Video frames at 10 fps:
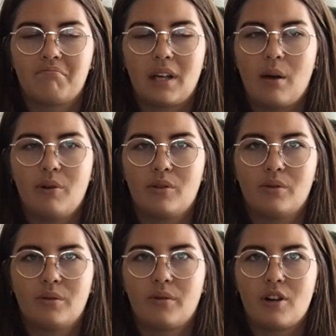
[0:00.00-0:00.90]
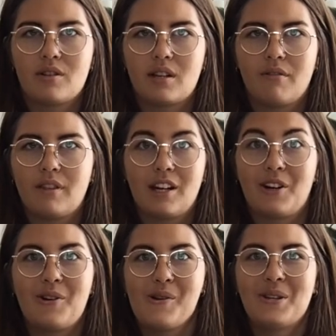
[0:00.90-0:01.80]
chemical gross stuff that
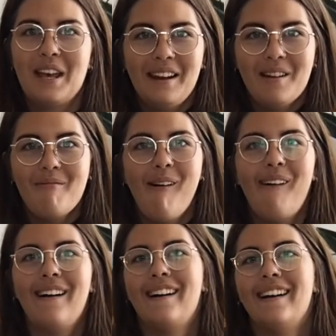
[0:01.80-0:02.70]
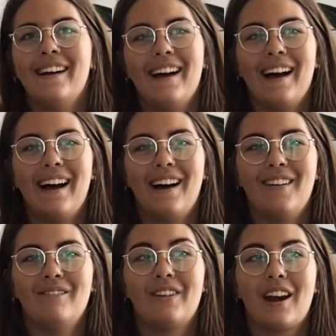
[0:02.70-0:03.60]
I don't use anymore.
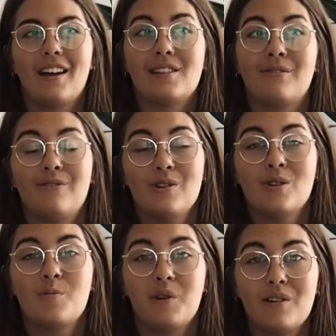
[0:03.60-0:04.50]
But I diffused